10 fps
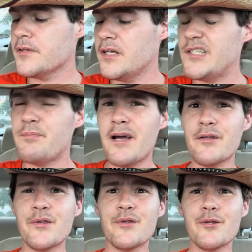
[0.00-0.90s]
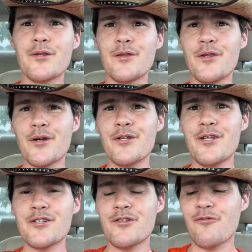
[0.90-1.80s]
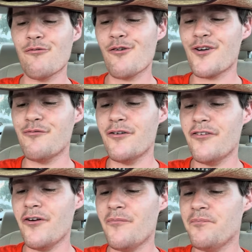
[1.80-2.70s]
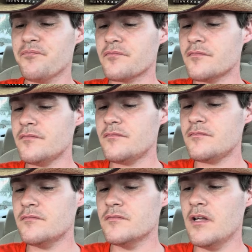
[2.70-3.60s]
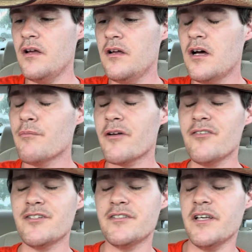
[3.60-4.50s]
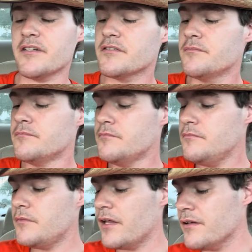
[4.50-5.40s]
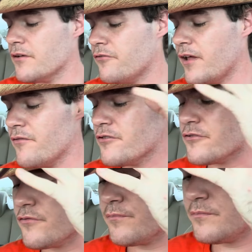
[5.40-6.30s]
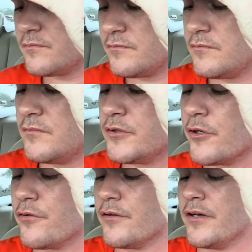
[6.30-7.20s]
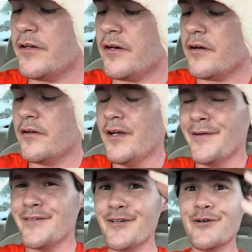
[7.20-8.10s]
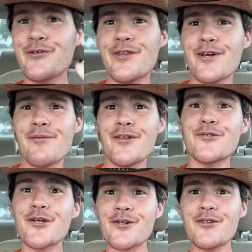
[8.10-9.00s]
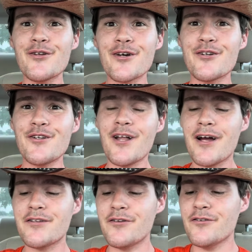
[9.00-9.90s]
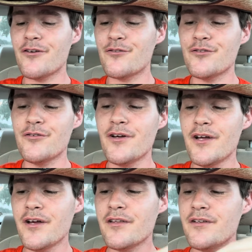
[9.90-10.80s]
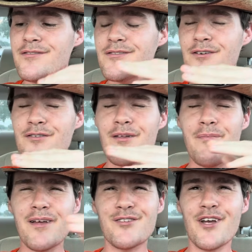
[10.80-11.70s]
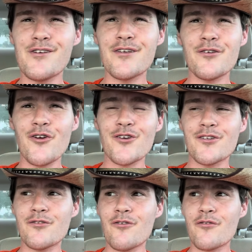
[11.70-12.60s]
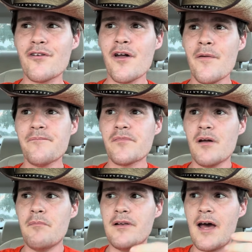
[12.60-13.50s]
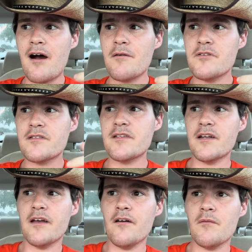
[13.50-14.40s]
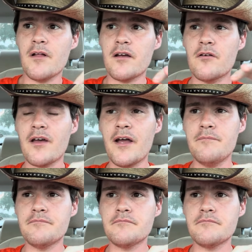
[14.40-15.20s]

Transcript: despite the conditions we're working with here. i give it a six. I think the flavors are certainly, uh, you know, think about this. I could, I could have lied to you, told you these are the best tasting drinks in the world. But now I'm just sitting here, I'm like, okay,